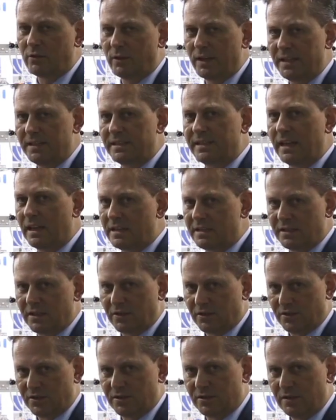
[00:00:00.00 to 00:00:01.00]
degrees
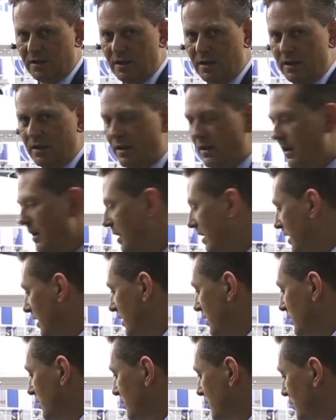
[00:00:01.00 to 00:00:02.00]
Celsius.
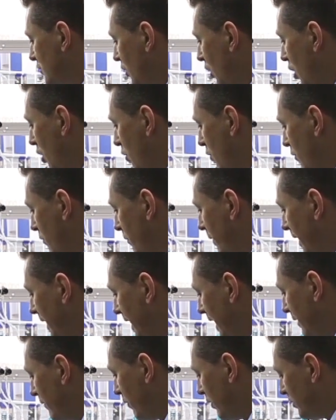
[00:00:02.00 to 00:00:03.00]
So
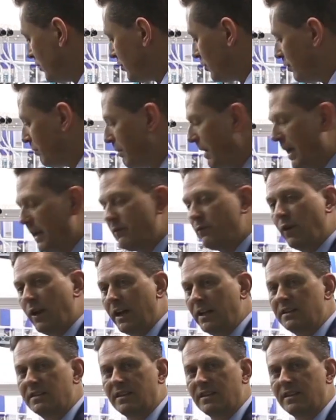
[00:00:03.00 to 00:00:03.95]
when I want to make, for